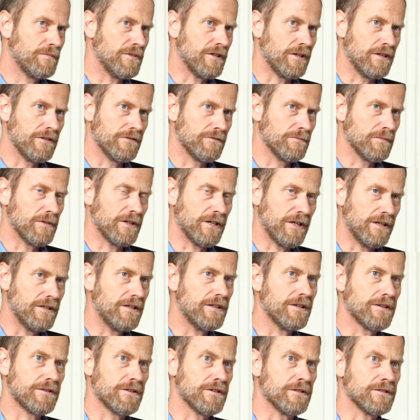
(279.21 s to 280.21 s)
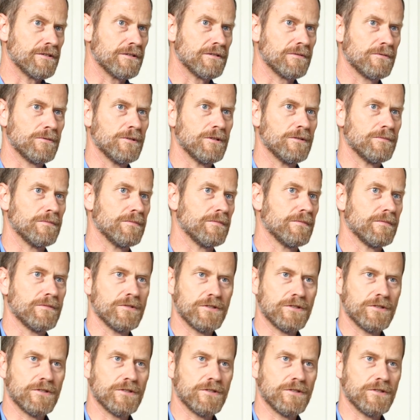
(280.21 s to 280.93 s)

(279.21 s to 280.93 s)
be given by any other